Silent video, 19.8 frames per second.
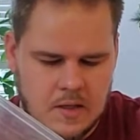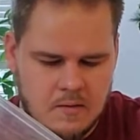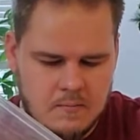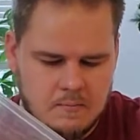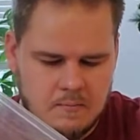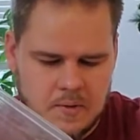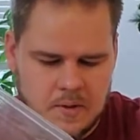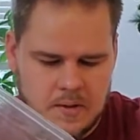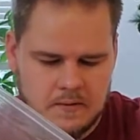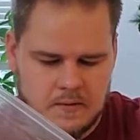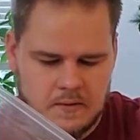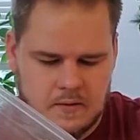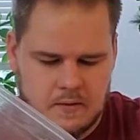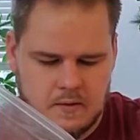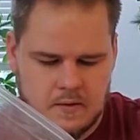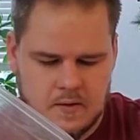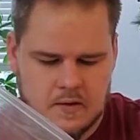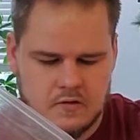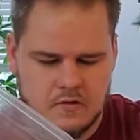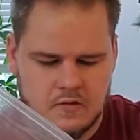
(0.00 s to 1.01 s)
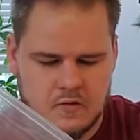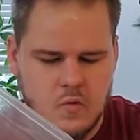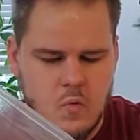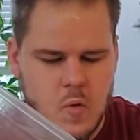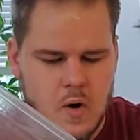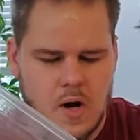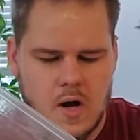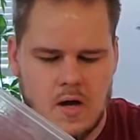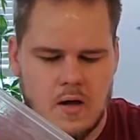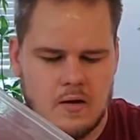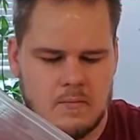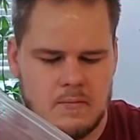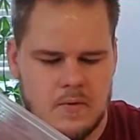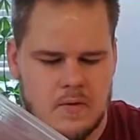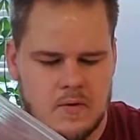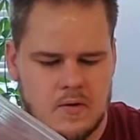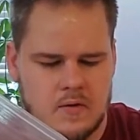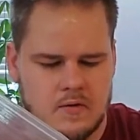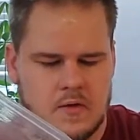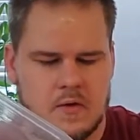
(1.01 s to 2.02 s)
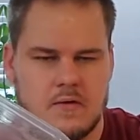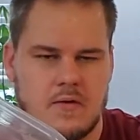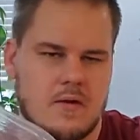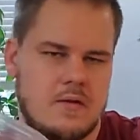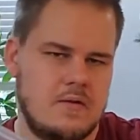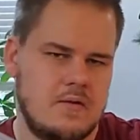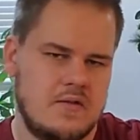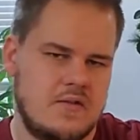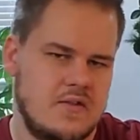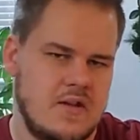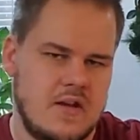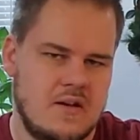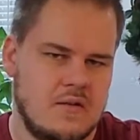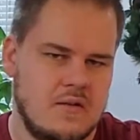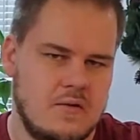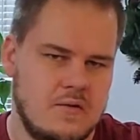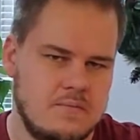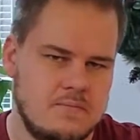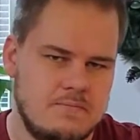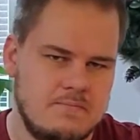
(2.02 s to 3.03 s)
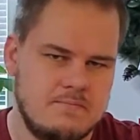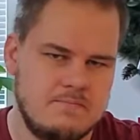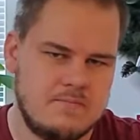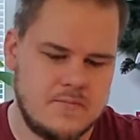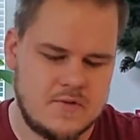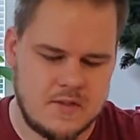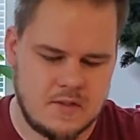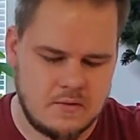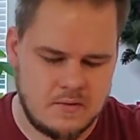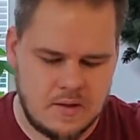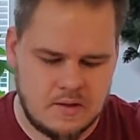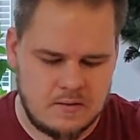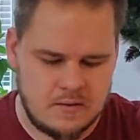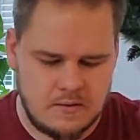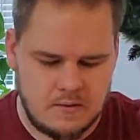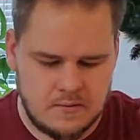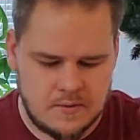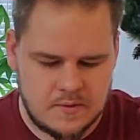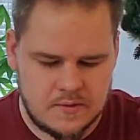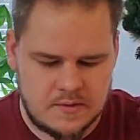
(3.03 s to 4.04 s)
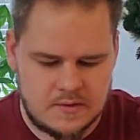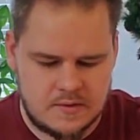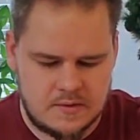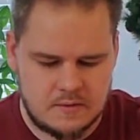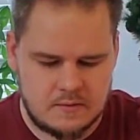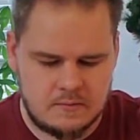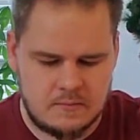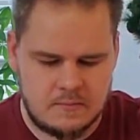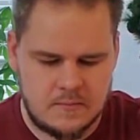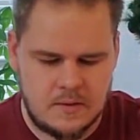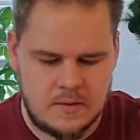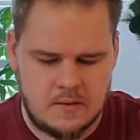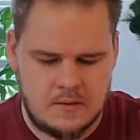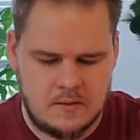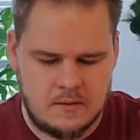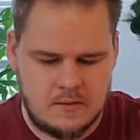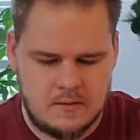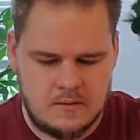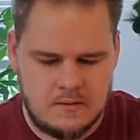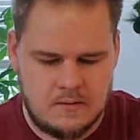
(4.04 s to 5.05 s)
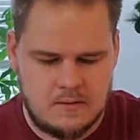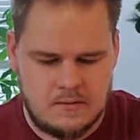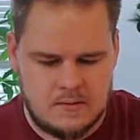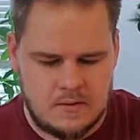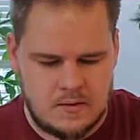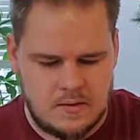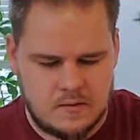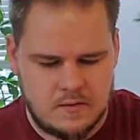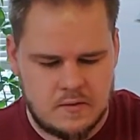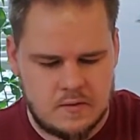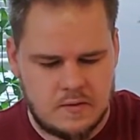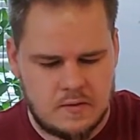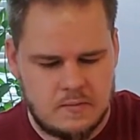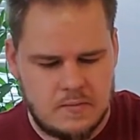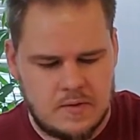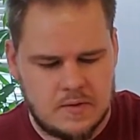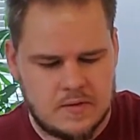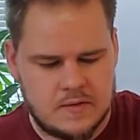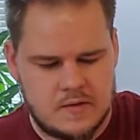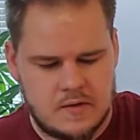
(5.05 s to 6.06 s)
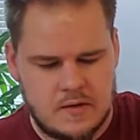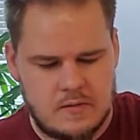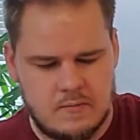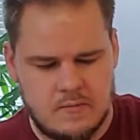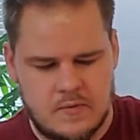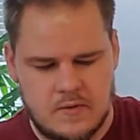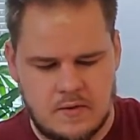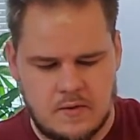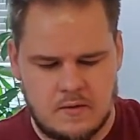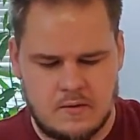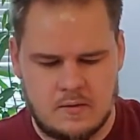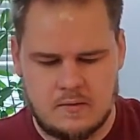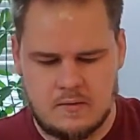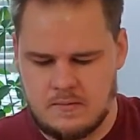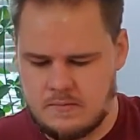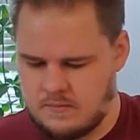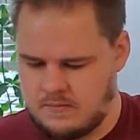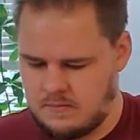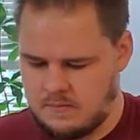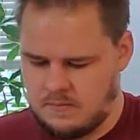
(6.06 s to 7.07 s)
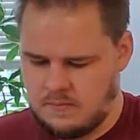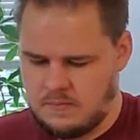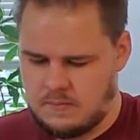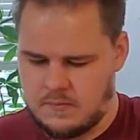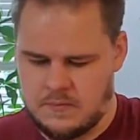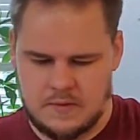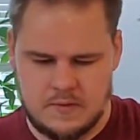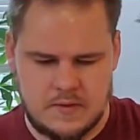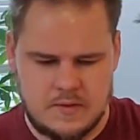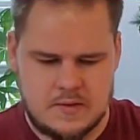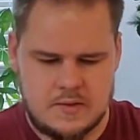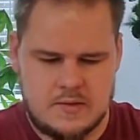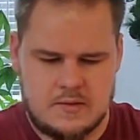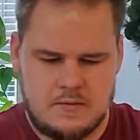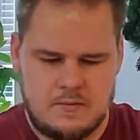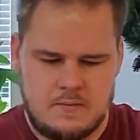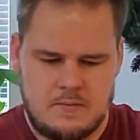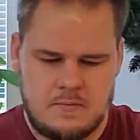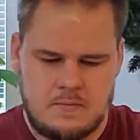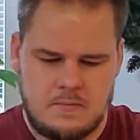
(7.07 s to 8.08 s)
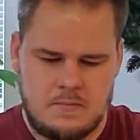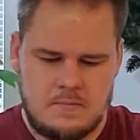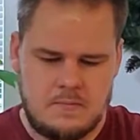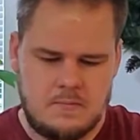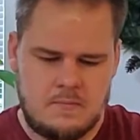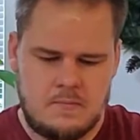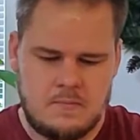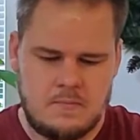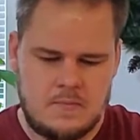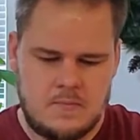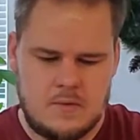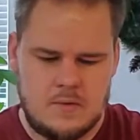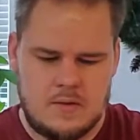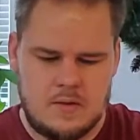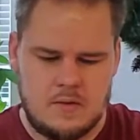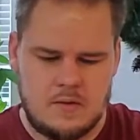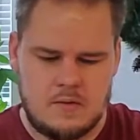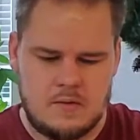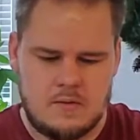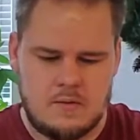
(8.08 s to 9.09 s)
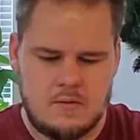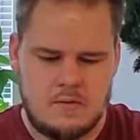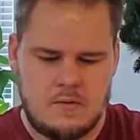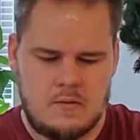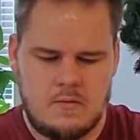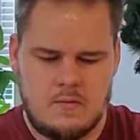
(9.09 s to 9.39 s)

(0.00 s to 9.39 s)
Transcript: planting things too high because they tend to settle down anyways, and that's going to be the same thing with this. Like that.